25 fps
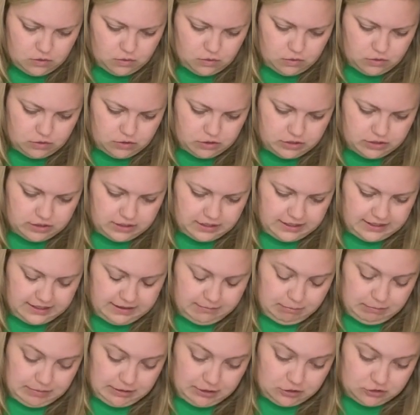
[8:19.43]
or
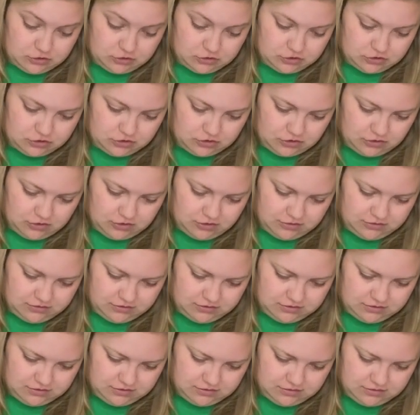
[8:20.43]
get bigger
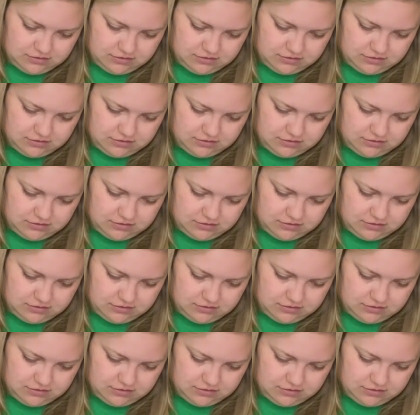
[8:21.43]
straws.